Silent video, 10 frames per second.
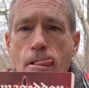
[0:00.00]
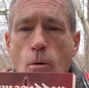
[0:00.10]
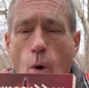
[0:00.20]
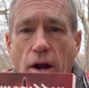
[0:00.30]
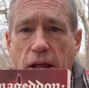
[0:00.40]

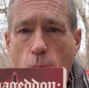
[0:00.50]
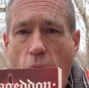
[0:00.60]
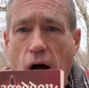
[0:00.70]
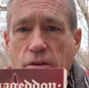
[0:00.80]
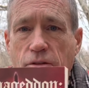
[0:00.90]
what he
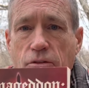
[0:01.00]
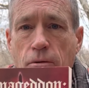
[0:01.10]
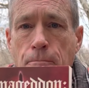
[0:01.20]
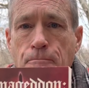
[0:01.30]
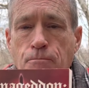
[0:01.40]
wants
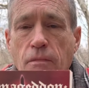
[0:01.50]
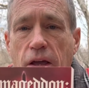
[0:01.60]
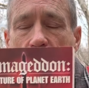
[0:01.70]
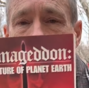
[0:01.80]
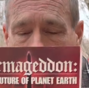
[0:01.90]

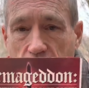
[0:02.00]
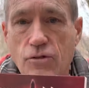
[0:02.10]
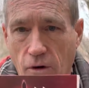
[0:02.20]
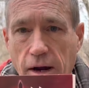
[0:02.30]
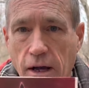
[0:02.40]
is
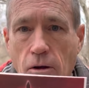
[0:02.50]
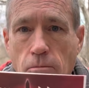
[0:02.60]
Israel.